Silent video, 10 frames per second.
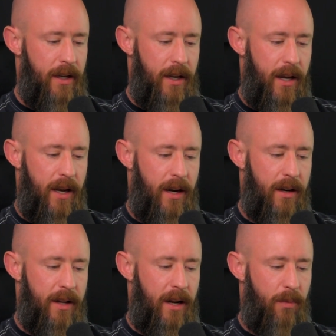
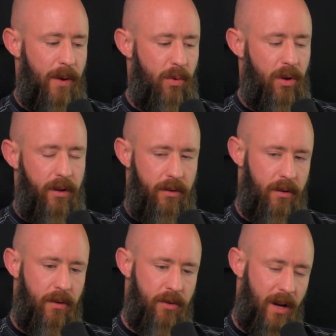And that we will,
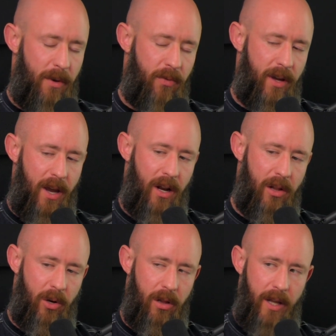Jamie, if we can
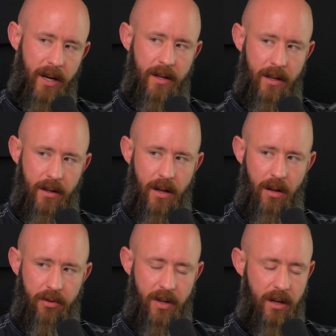include a link,
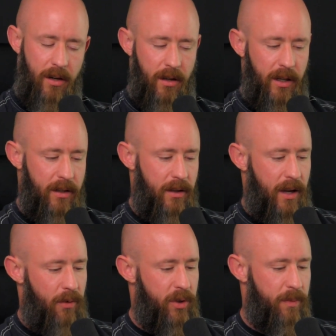I'll send you a link to
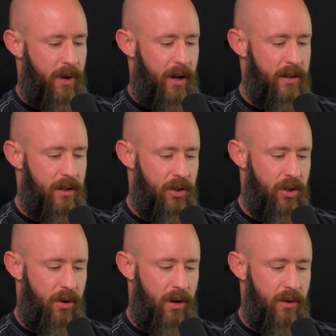that response in the
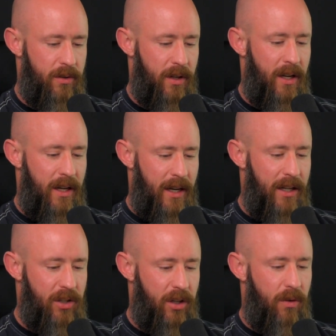show notes.
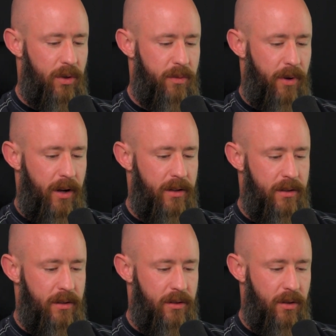It's a good
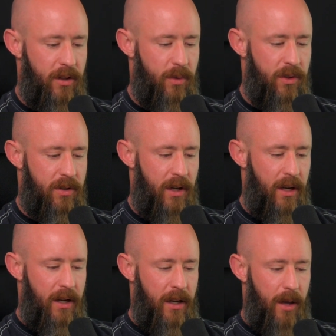response. So this was
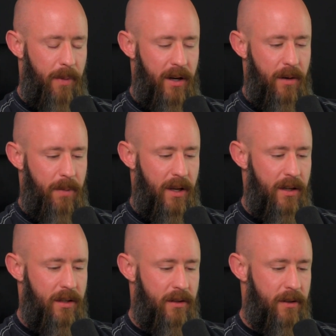opinion
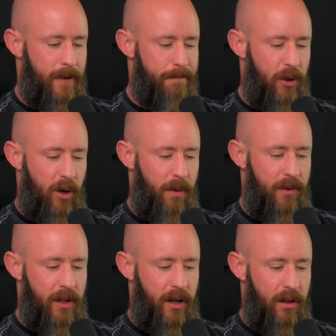piece, group
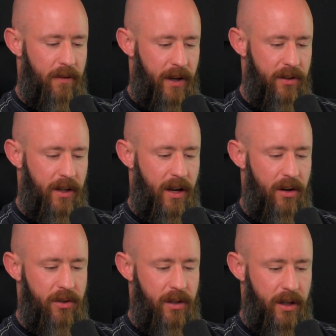of clinical
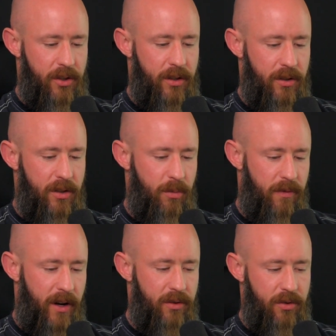investigators, clinicians,
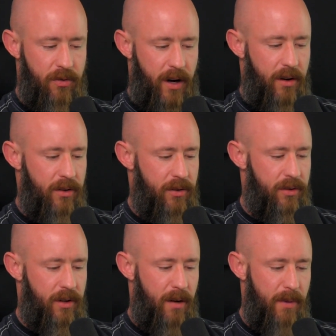supervisors,
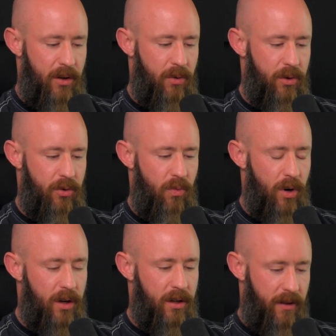trainers, and mentors who
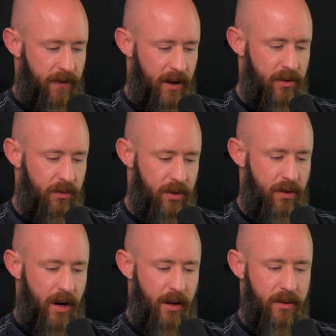worked on the phase 3
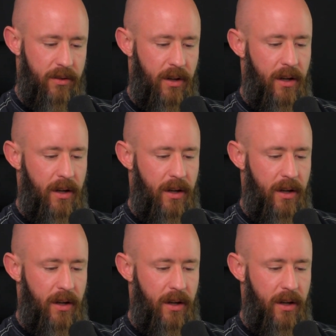trials.